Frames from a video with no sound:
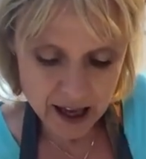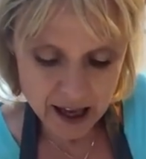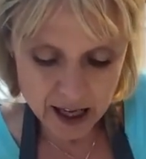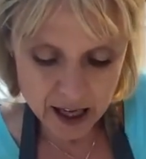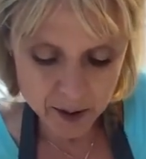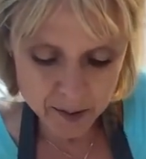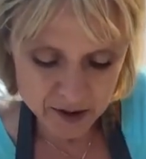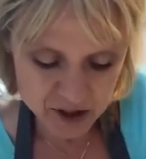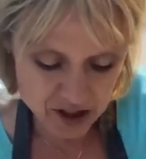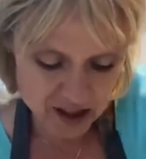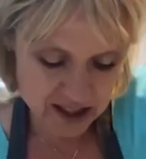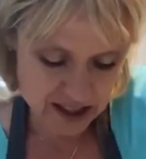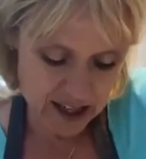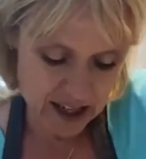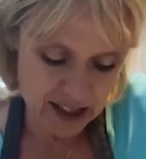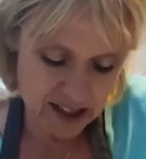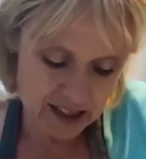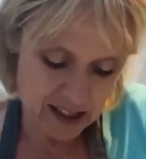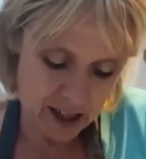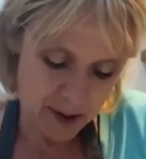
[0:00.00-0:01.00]
in. I was just
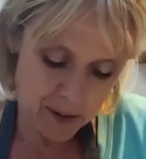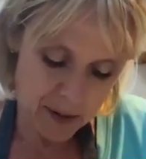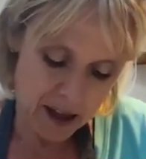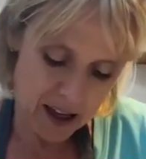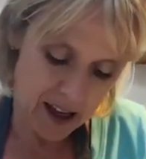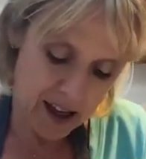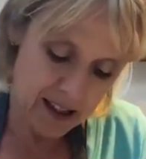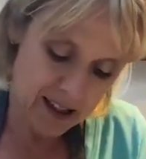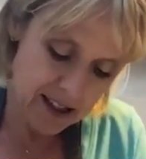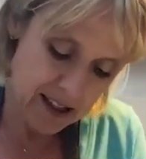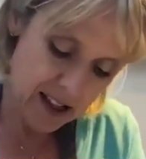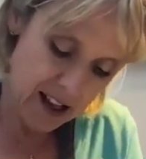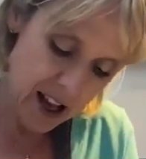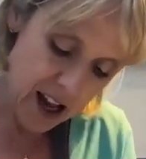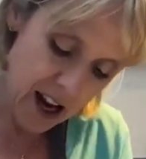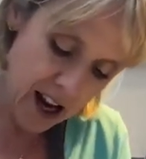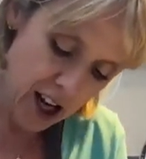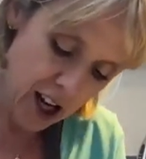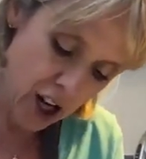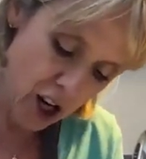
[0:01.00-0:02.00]
saying to Libby, it is
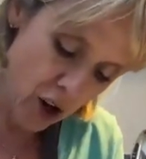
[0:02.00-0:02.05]
a